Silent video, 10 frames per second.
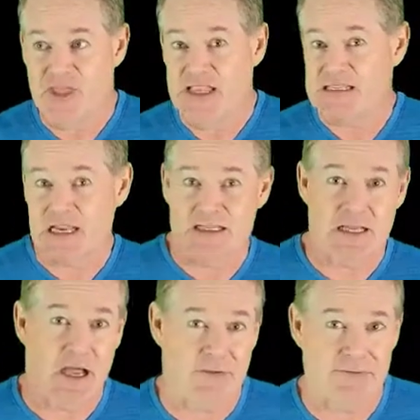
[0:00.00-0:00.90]
and things
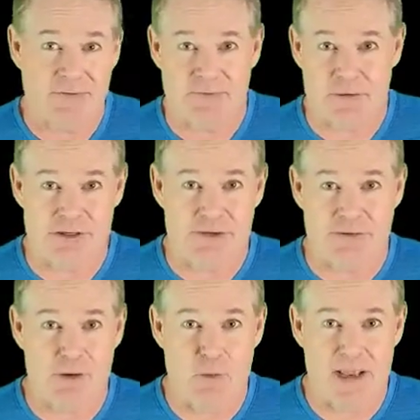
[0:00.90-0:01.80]
got tough the
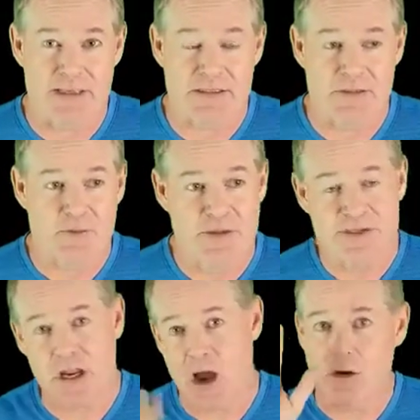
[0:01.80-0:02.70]
first 3
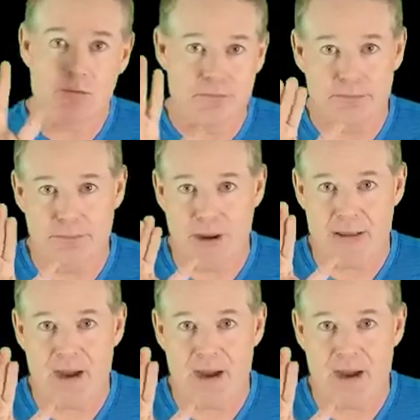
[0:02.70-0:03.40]
weeks, would you go,